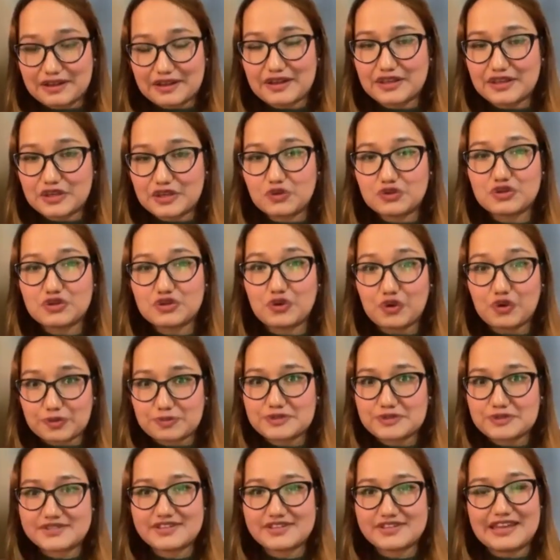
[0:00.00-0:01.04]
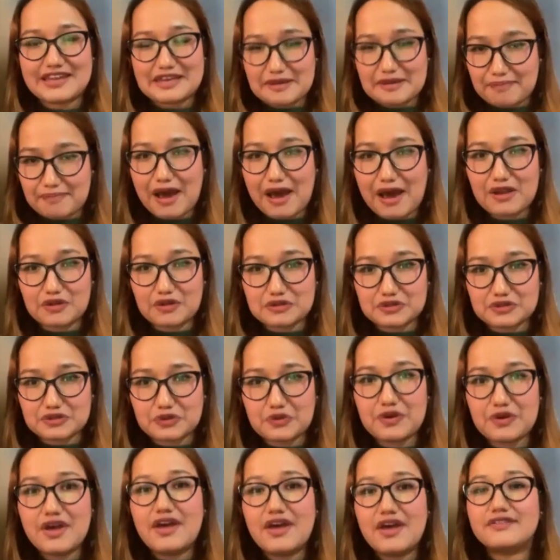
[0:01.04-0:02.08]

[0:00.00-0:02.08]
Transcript: youth groups in Nepal also.